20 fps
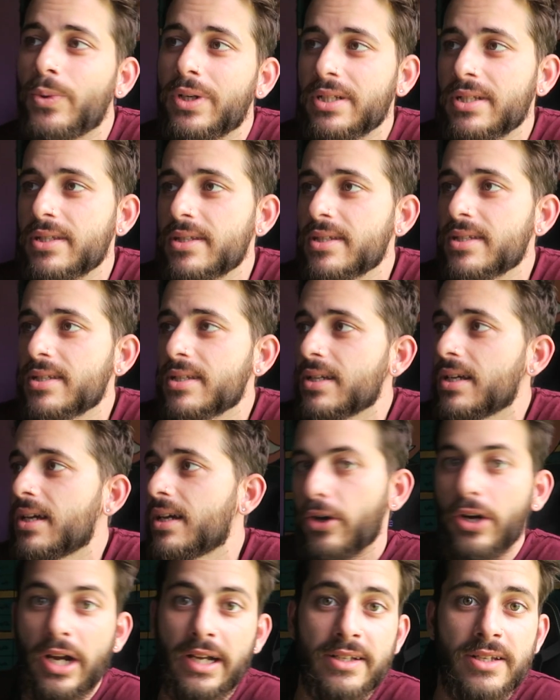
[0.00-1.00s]
ones.
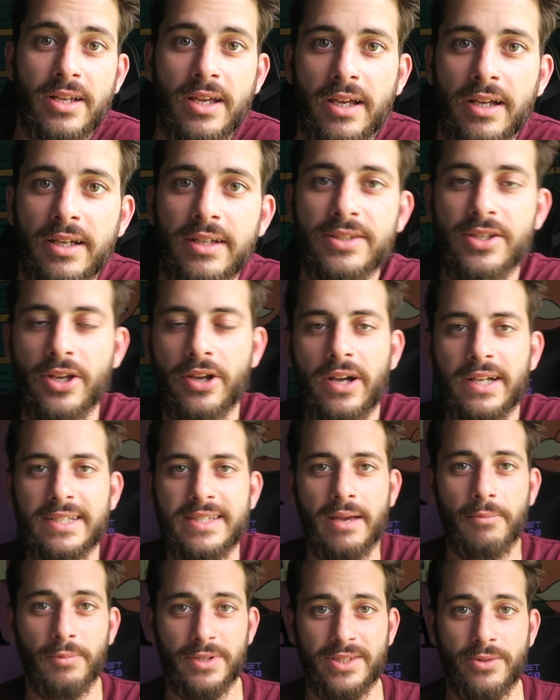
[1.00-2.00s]
Alright. So guys,
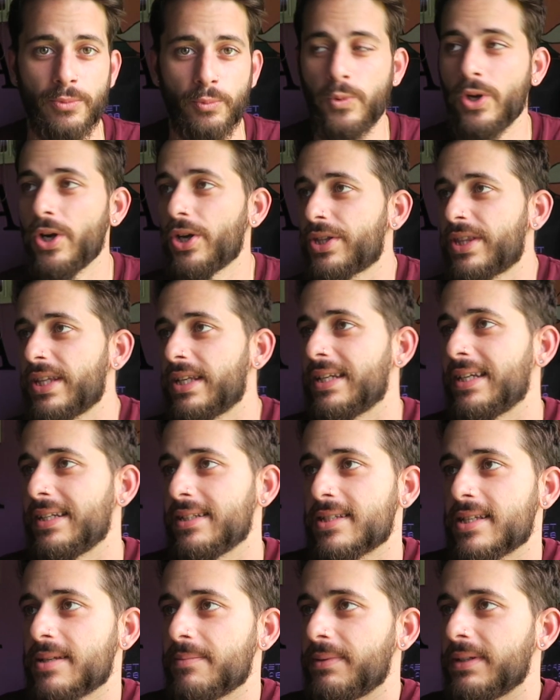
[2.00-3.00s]
that was the work that
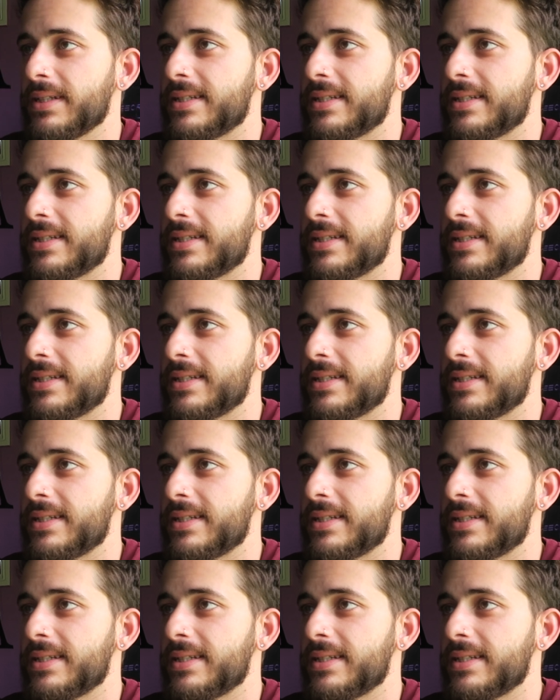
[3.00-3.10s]
needs to be